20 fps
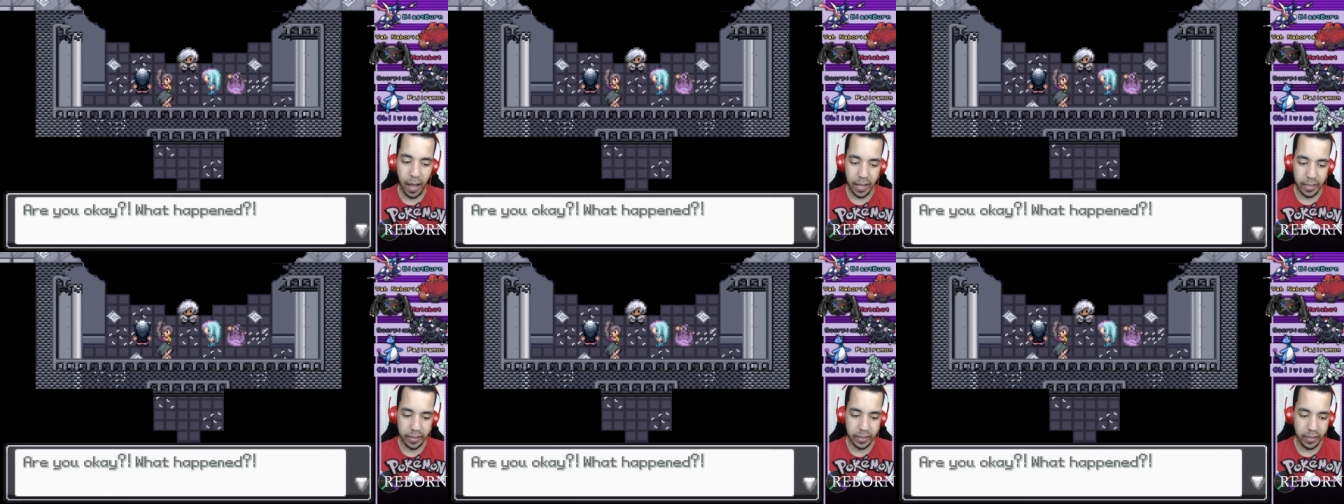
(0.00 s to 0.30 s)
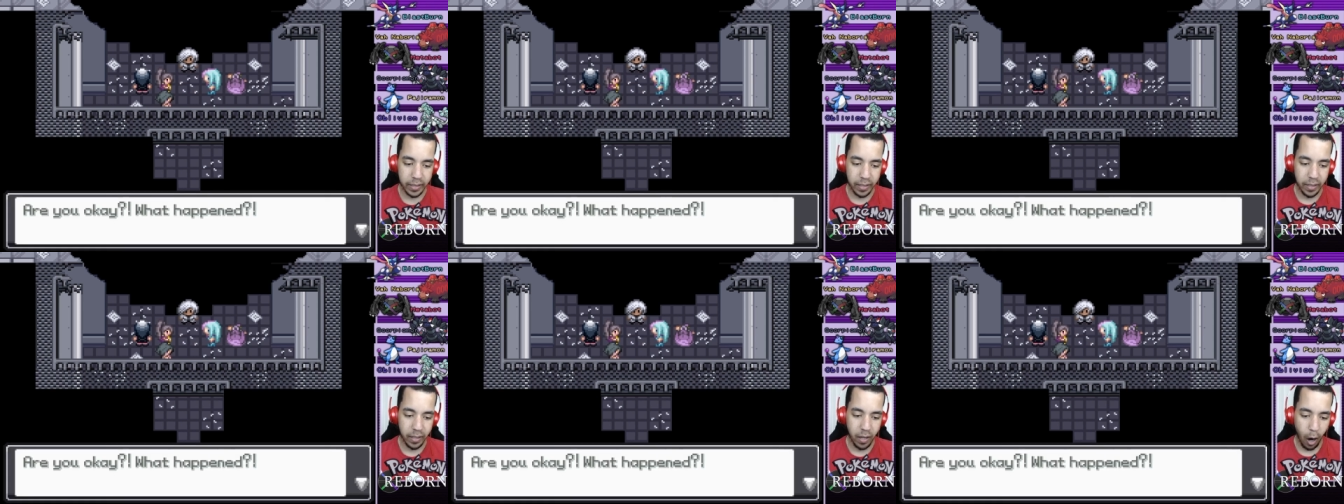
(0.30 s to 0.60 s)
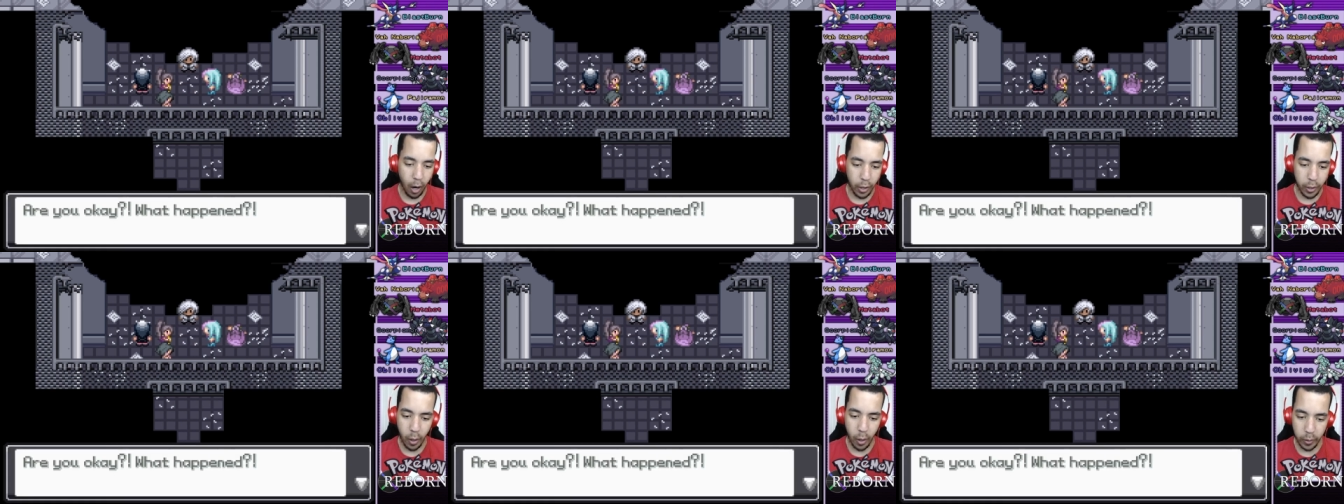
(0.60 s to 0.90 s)
god!
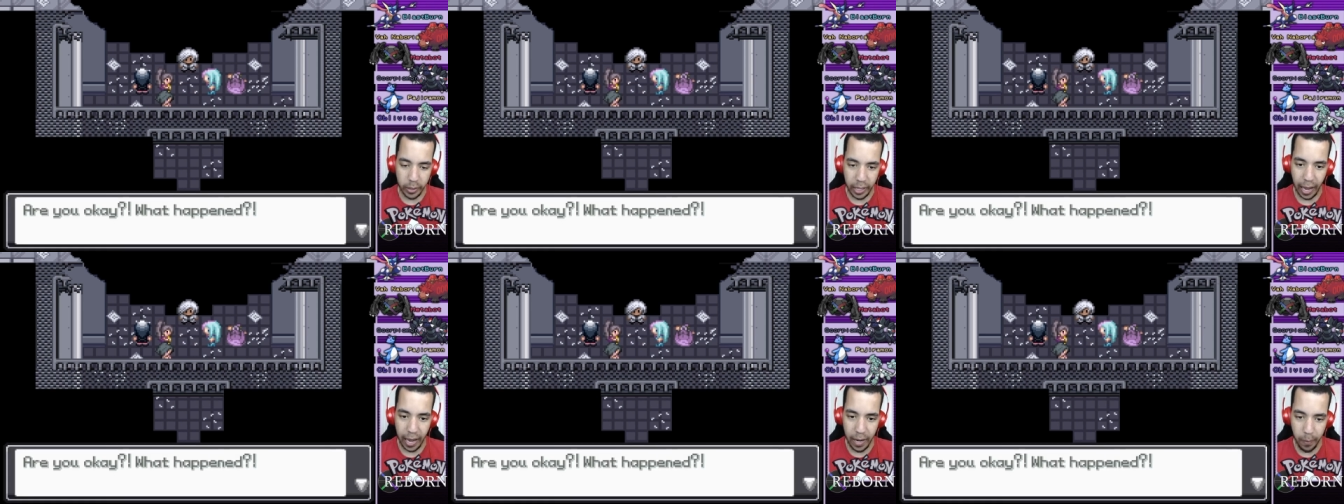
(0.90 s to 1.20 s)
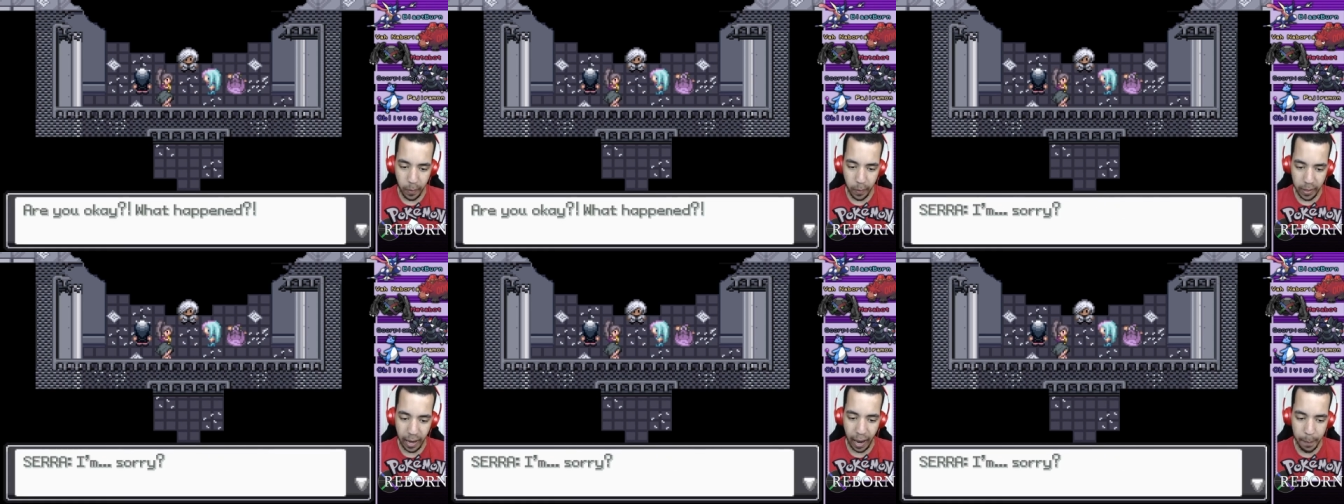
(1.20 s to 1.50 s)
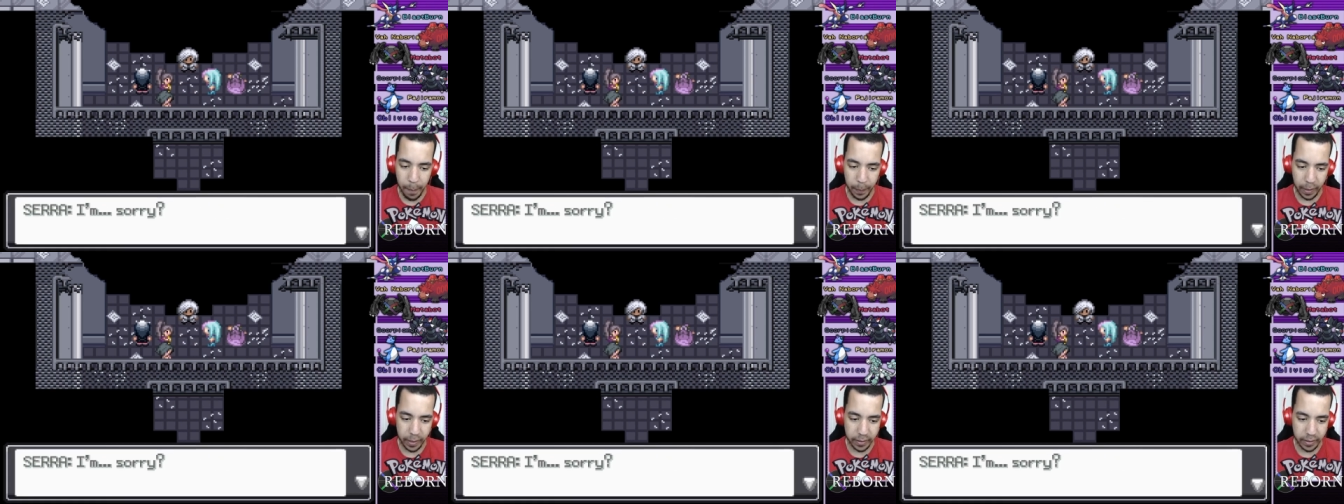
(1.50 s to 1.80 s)
Are you okay? What
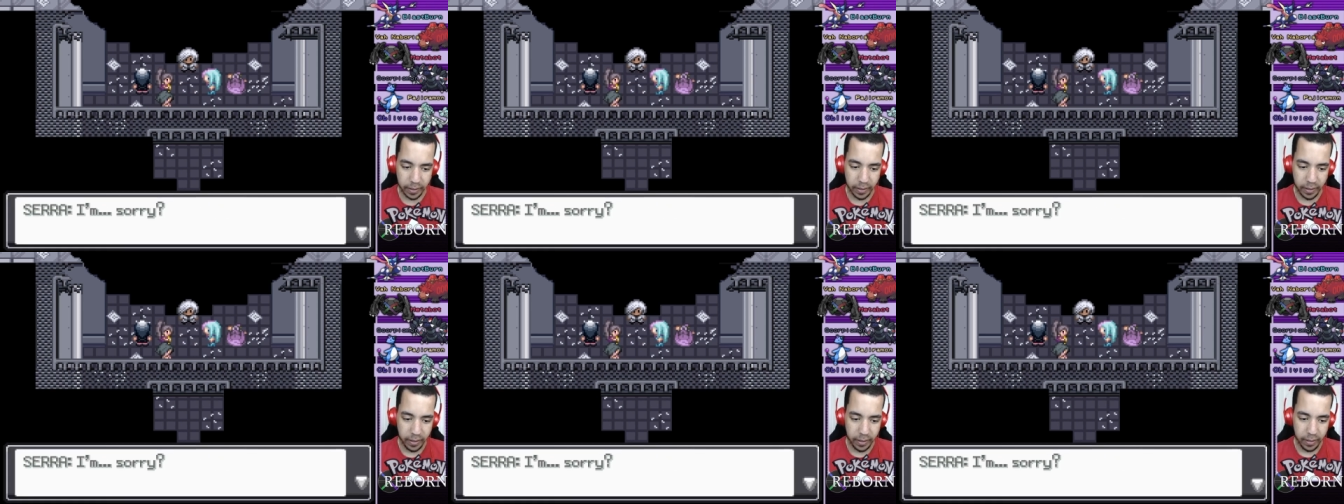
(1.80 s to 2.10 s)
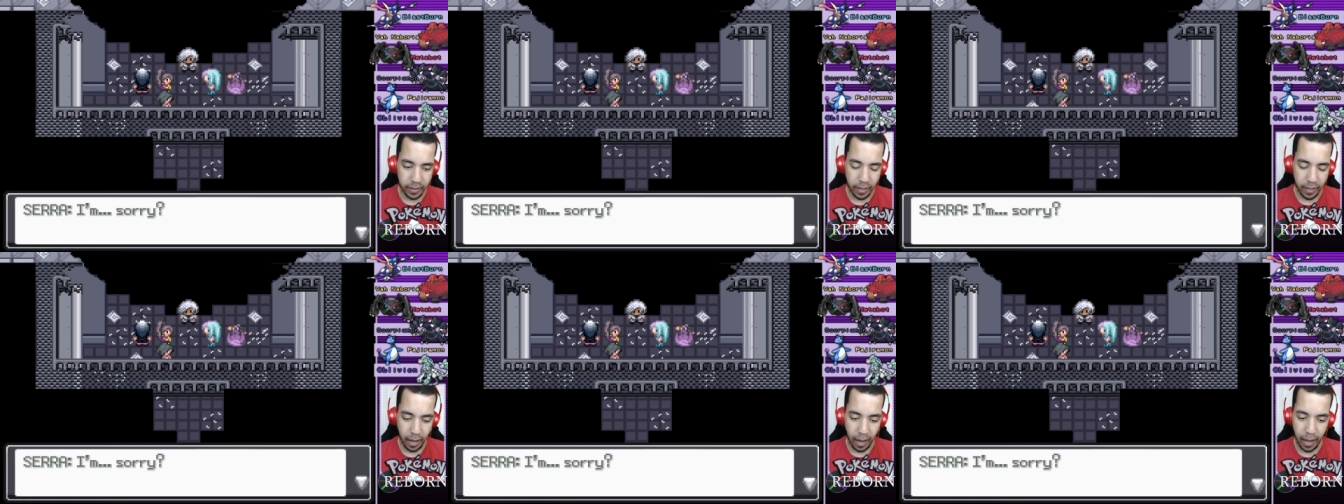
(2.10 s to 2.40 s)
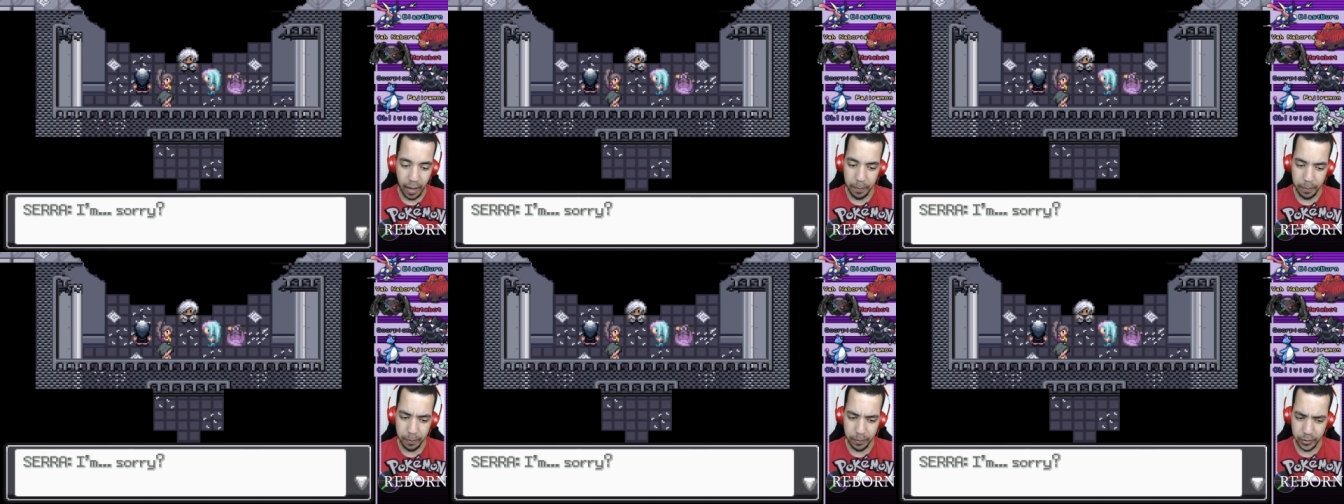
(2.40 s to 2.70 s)
happened?
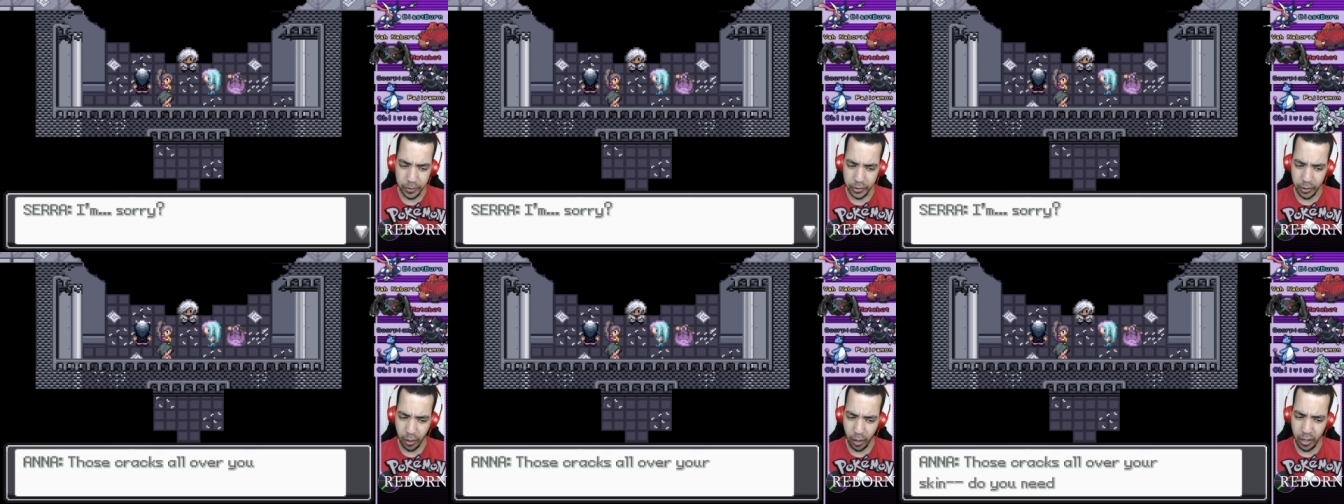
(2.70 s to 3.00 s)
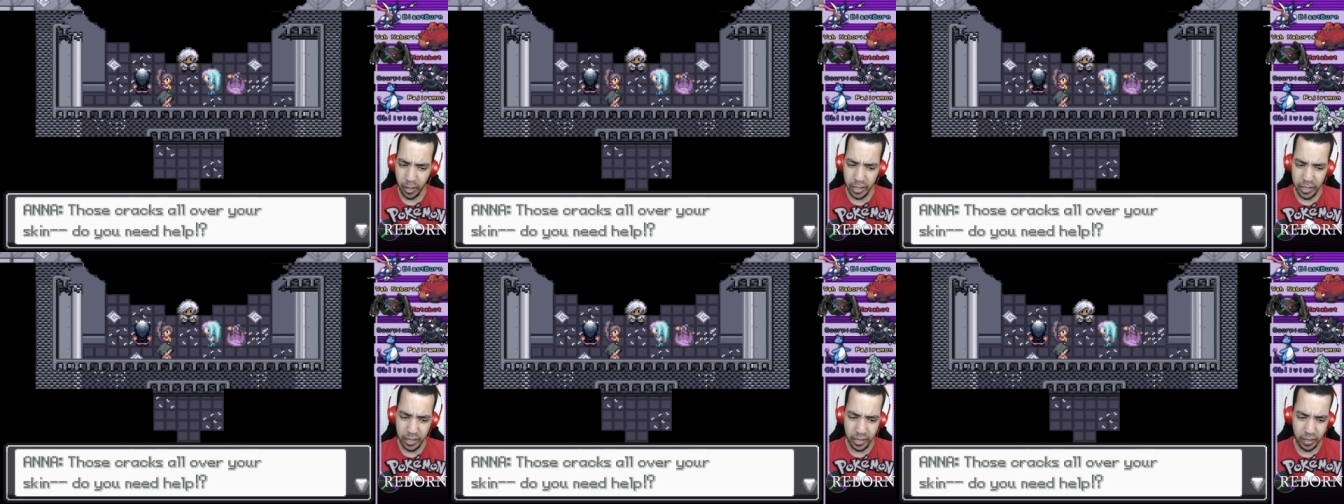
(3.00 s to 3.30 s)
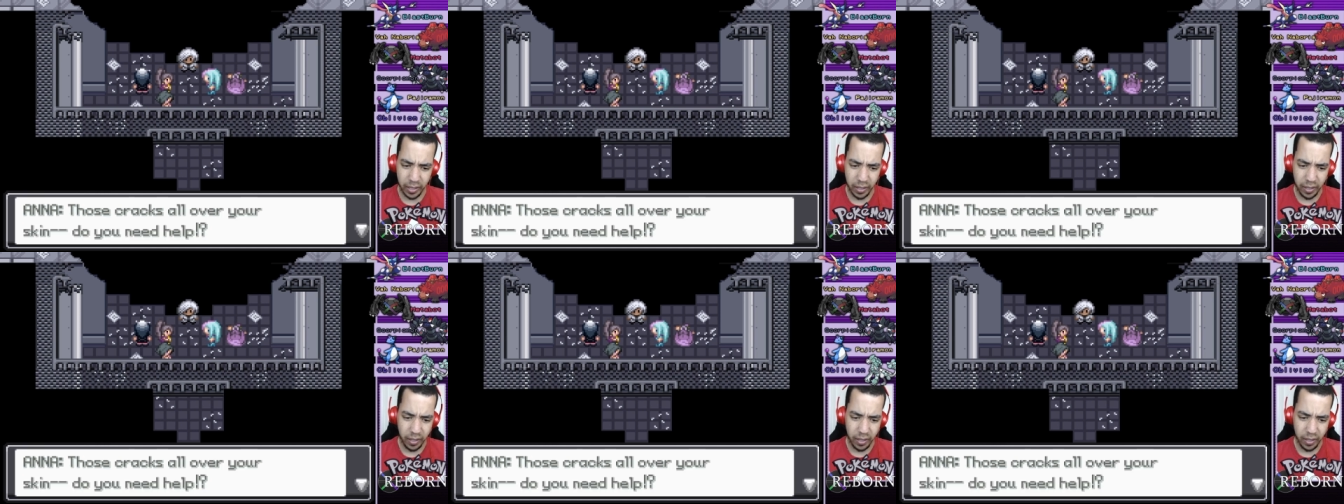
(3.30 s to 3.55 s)
I'm sorry?